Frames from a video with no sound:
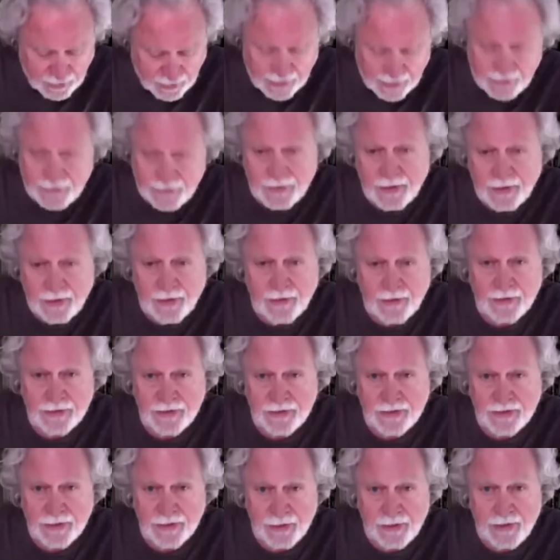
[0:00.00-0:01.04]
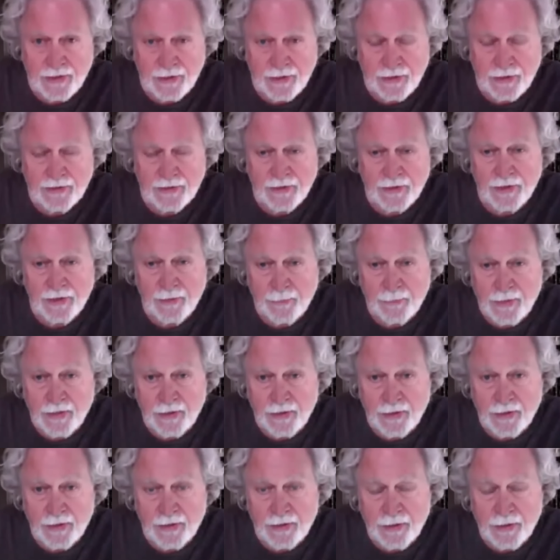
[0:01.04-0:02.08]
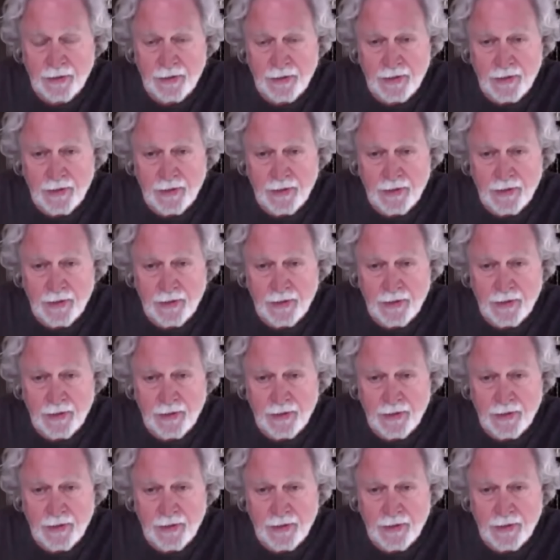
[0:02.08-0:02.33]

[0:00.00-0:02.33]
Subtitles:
can write it down and study it and think about it.